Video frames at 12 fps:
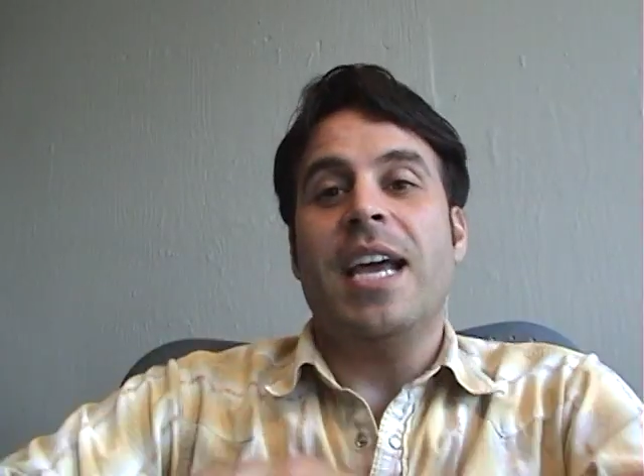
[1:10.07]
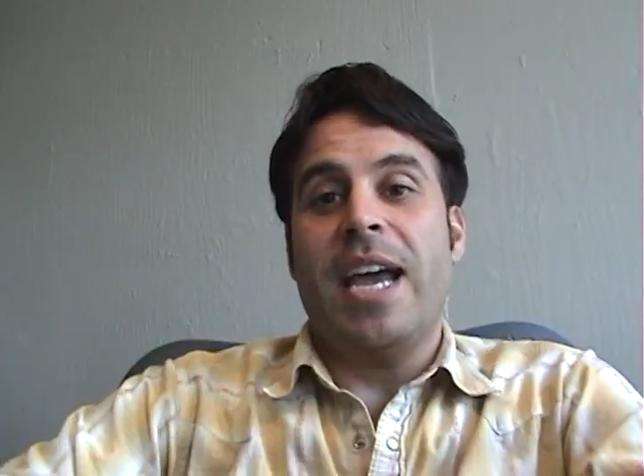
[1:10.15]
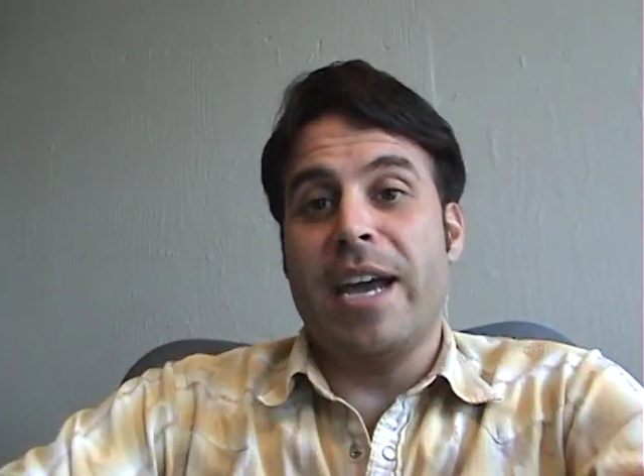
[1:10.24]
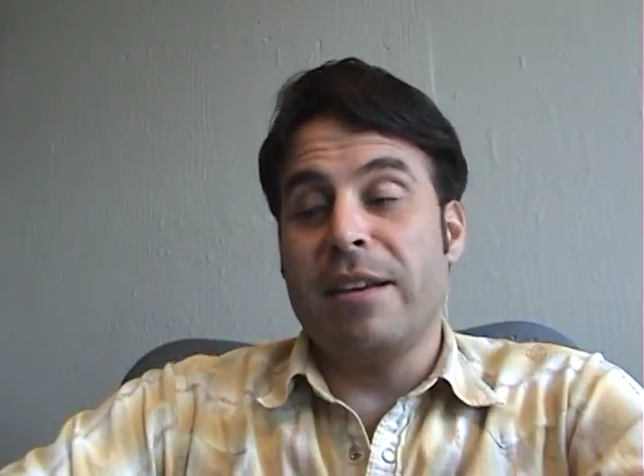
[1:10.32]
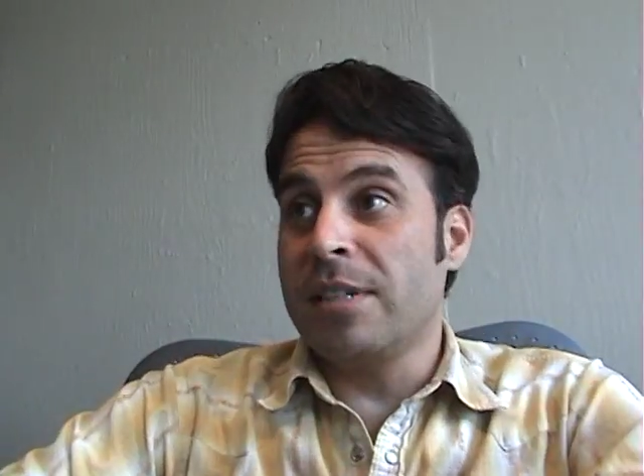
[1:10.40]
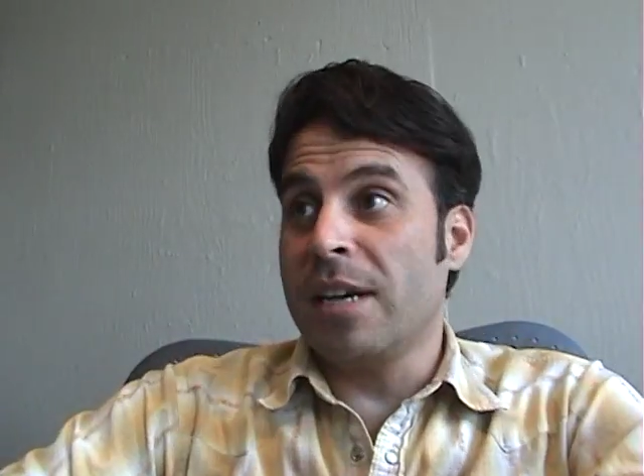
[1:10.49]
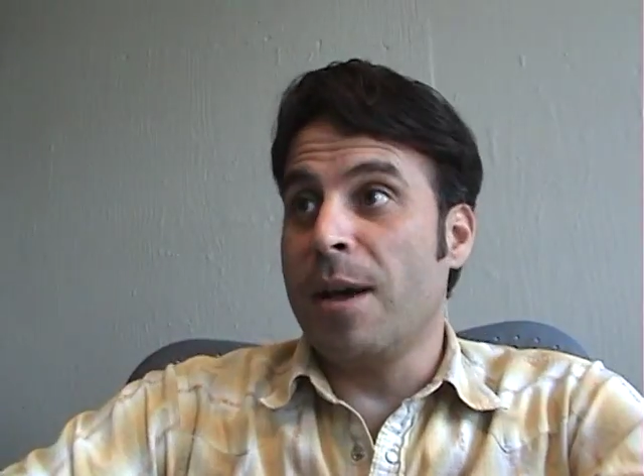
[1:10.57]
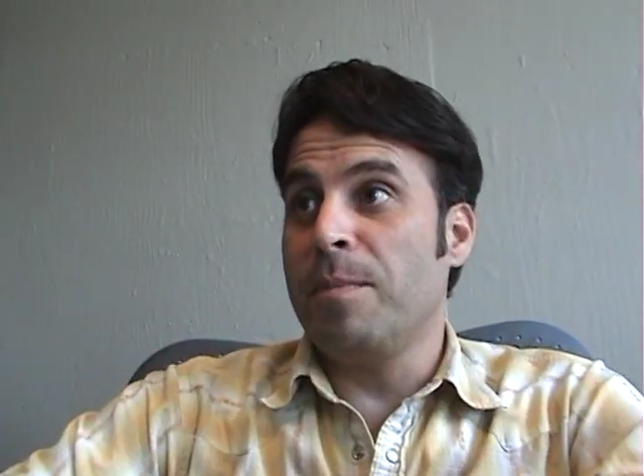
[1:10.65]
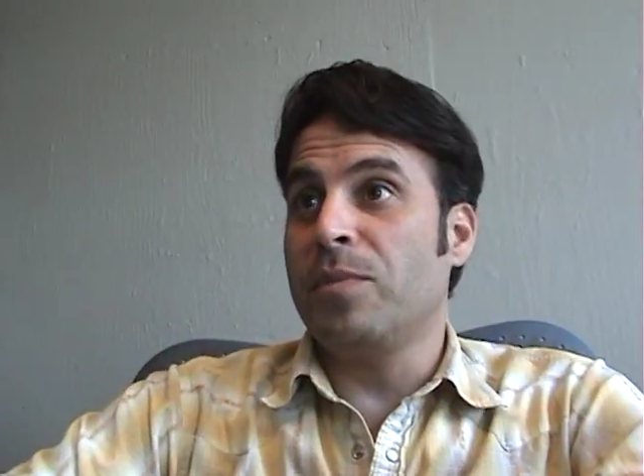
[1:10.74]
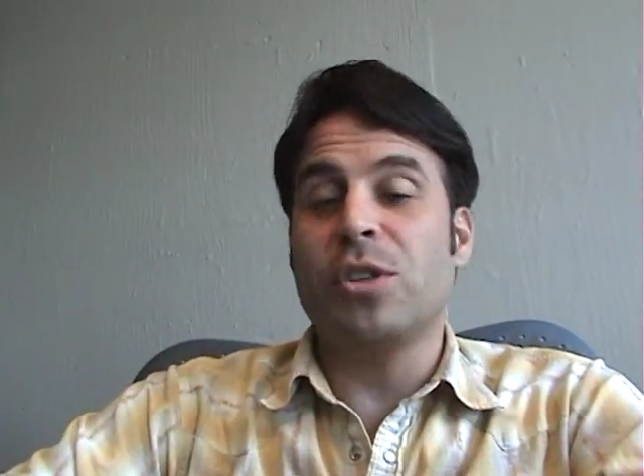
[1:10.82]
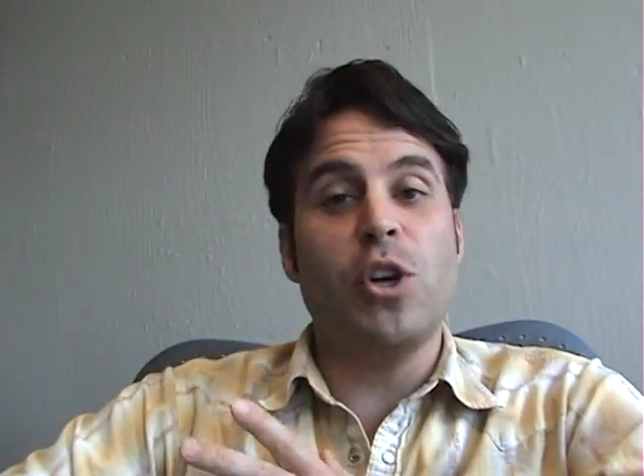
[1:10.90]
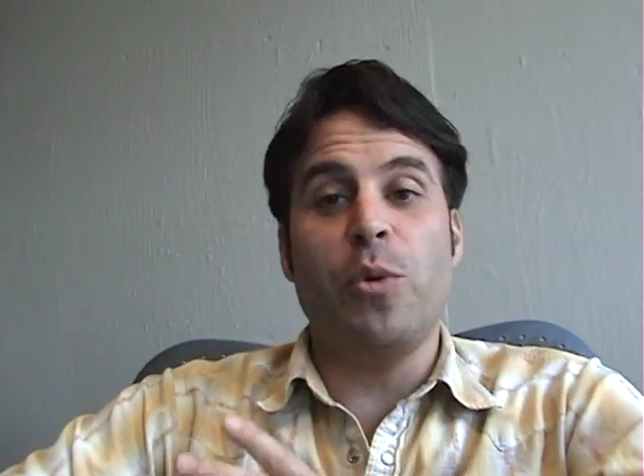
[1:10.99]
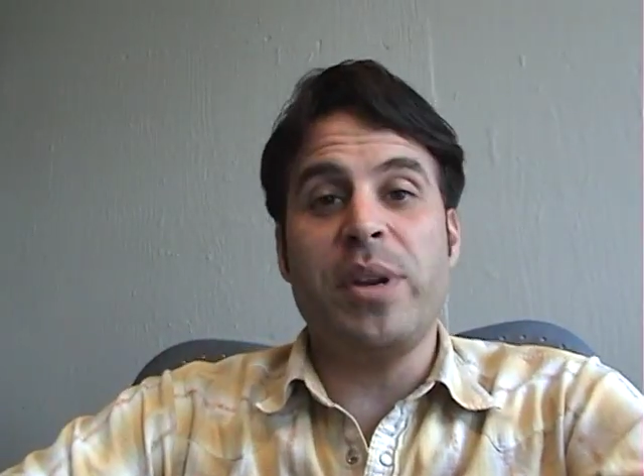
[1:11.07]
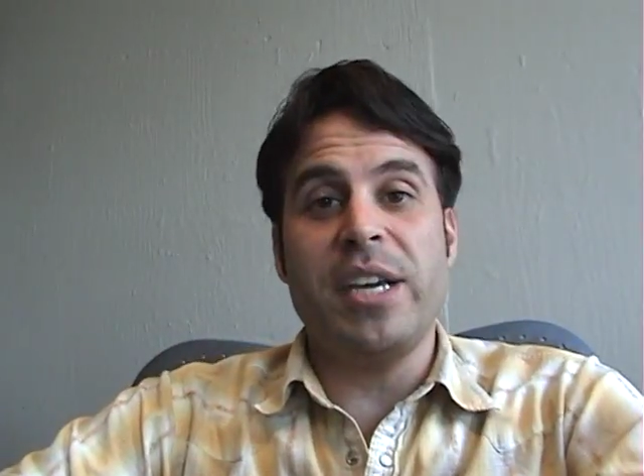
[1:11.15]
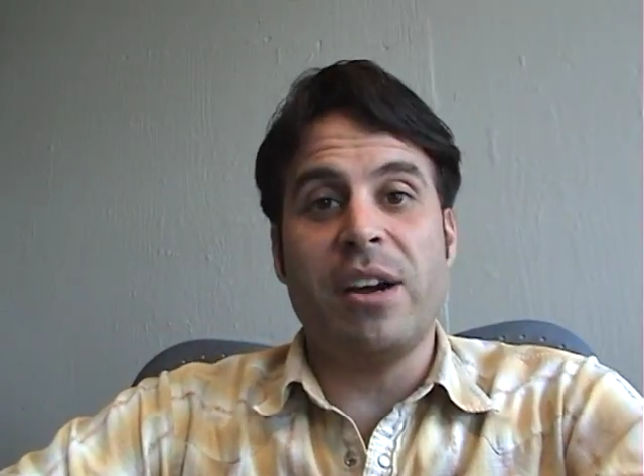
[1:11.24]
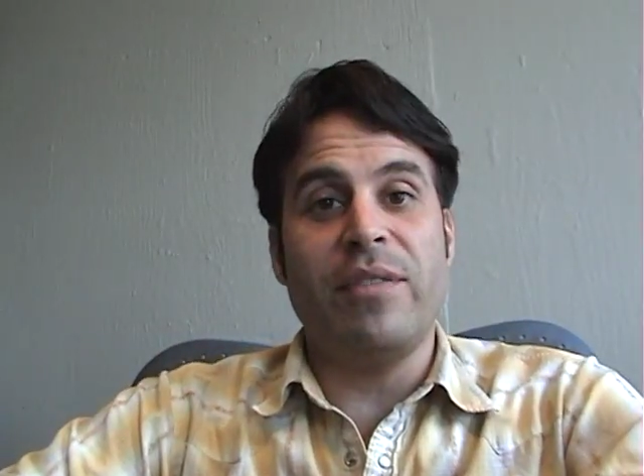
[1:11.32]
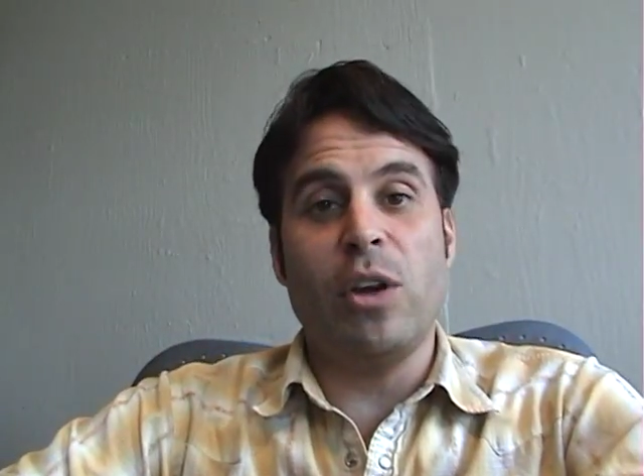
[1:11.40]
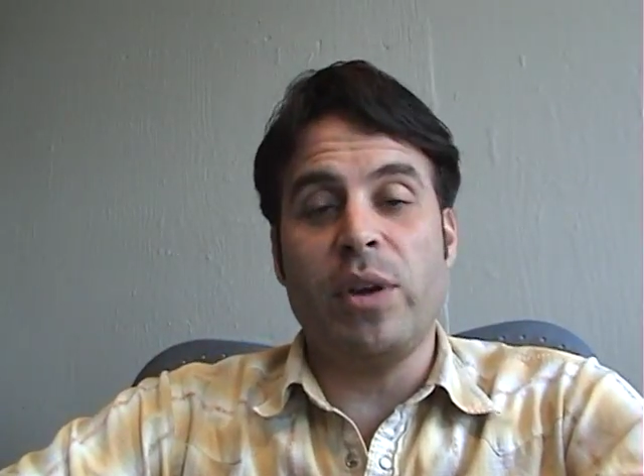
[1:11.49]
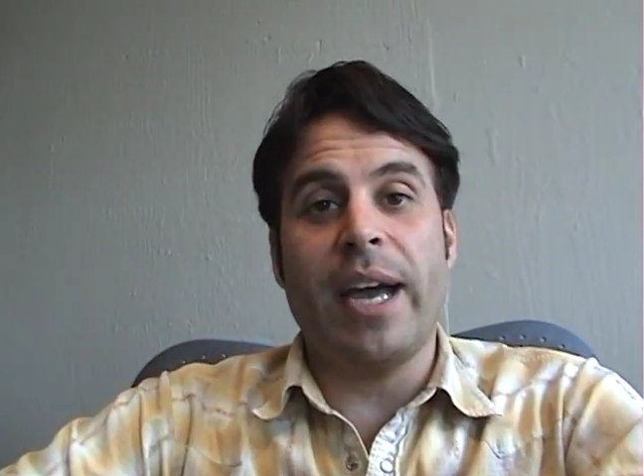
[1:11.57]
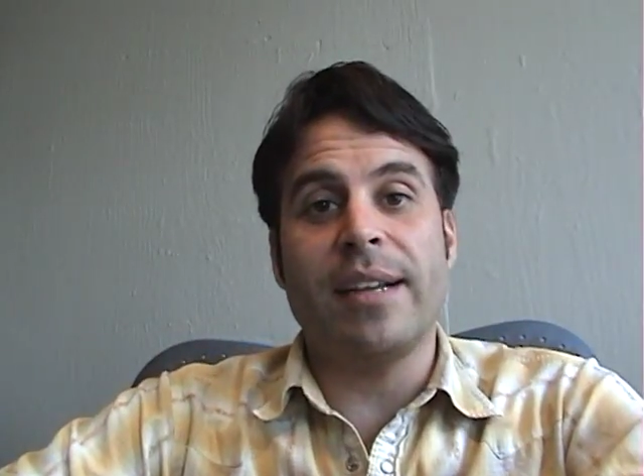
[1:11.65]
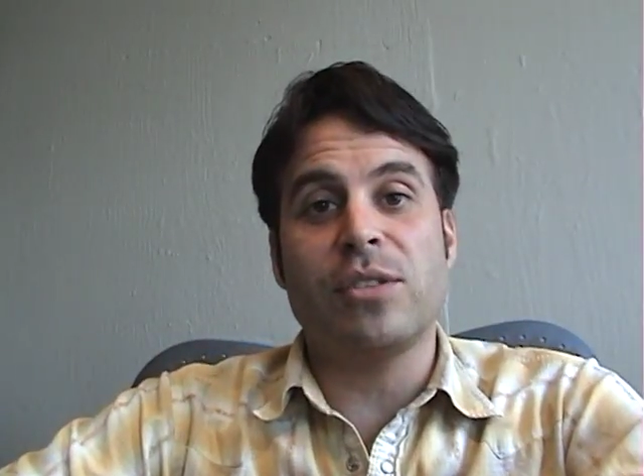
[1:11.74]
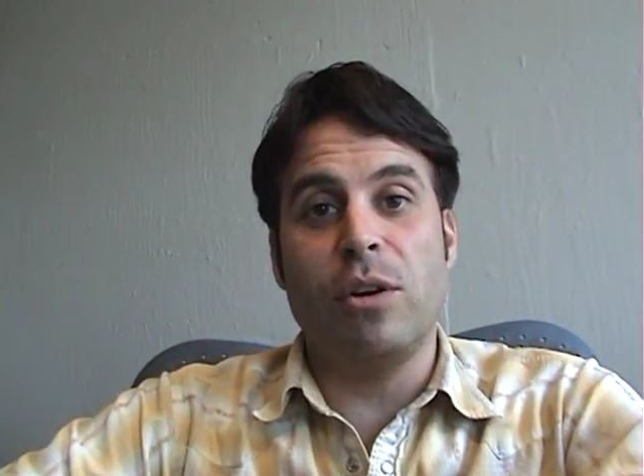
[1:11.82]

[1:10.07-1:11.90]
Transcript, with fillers: And um, there's nobody here. I have no cats,